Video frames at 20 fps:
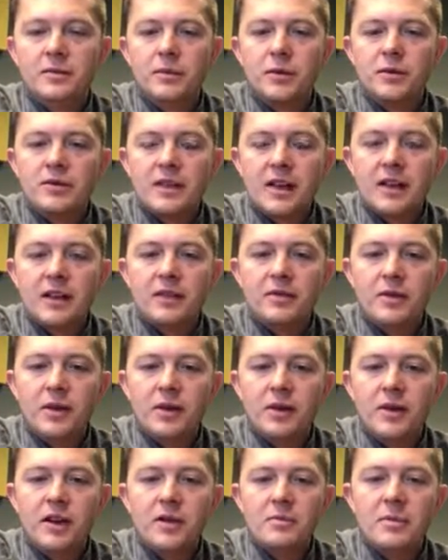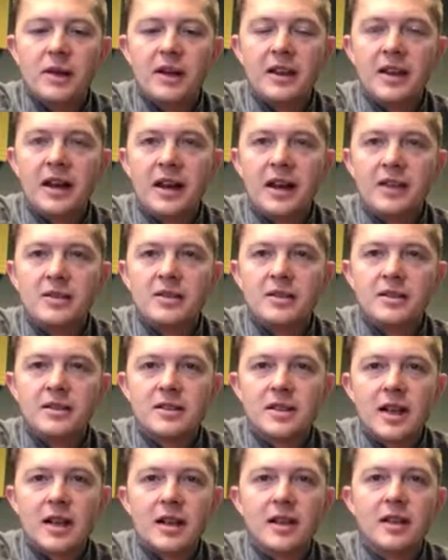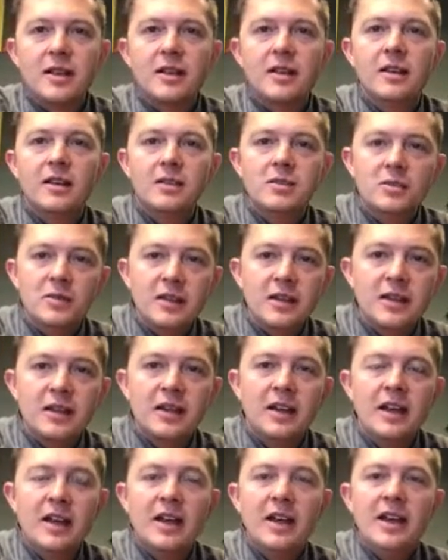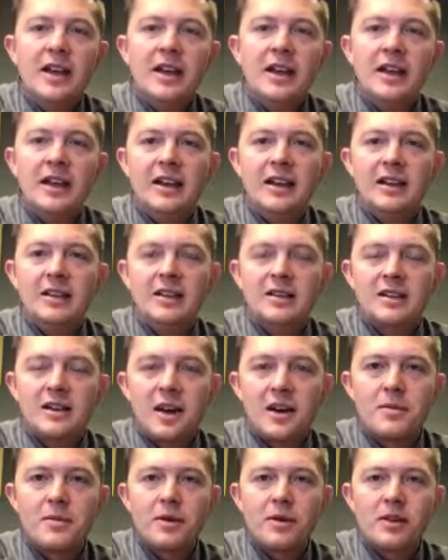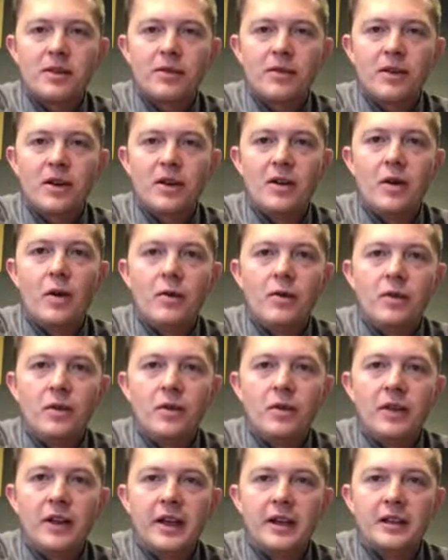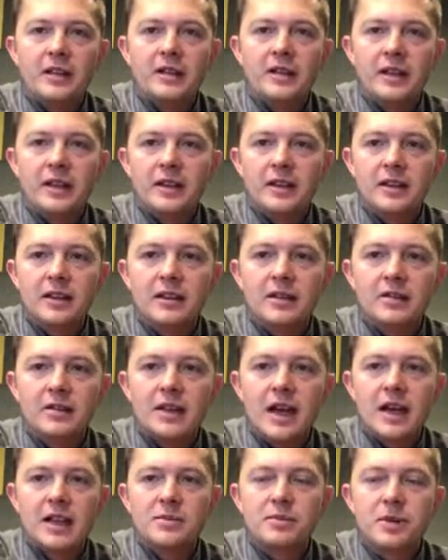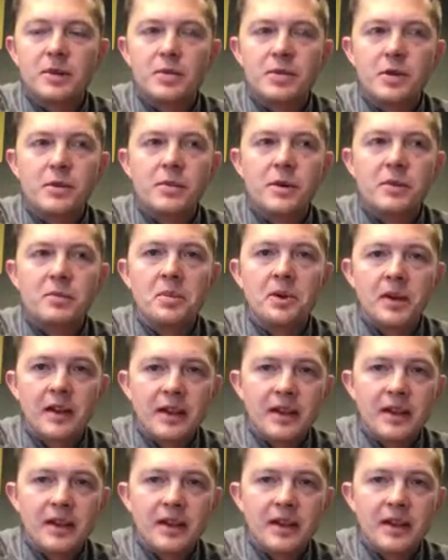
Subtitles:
most likely voted on by the House and Senate this week, and the stock market's very hopeful that the new tax bill will be